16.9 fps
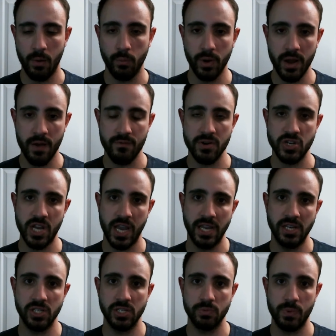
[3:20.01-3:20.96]
whatever
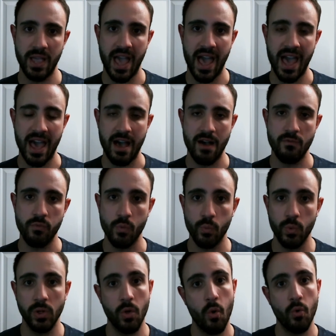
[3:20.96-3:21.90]
changes we have
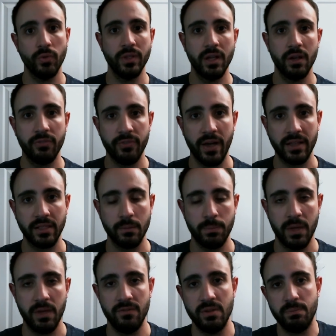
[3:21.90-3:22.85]
will only affect the
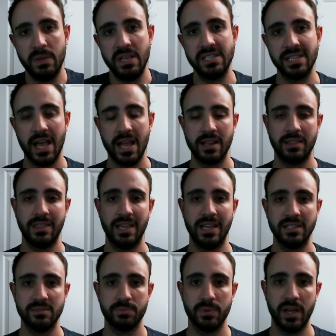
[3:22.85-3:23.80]
PvP side of
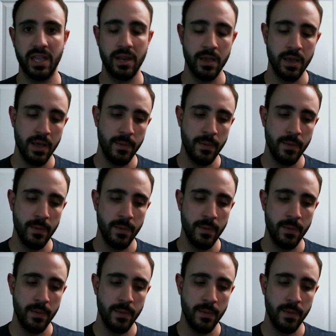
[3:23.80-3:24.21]
things, but